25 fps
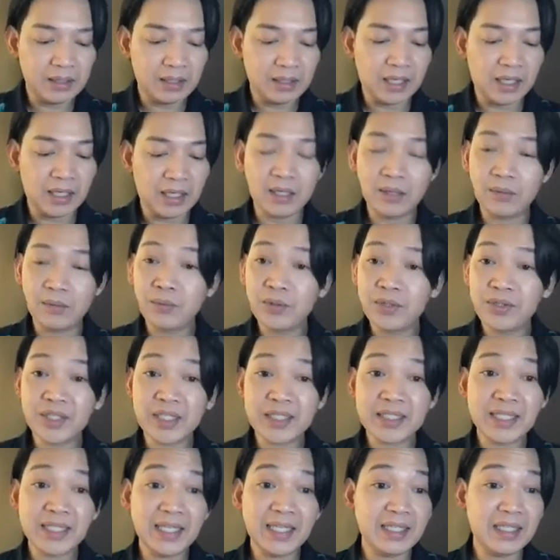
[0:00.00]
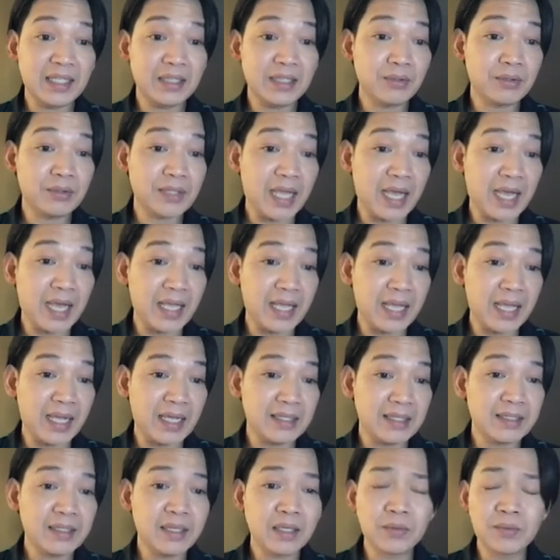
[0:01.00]
would translate into Thai
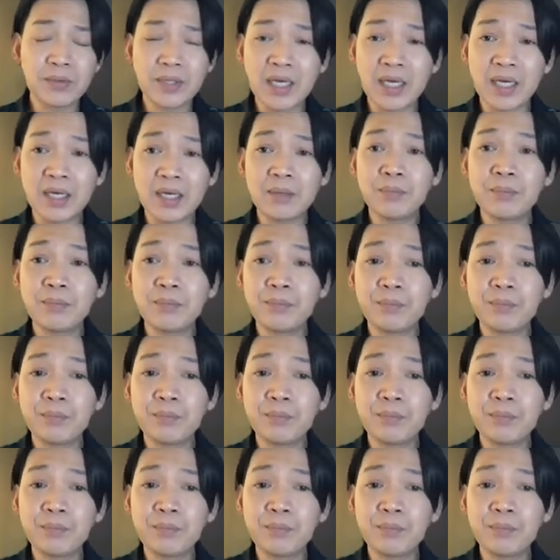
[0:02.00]
as Karuna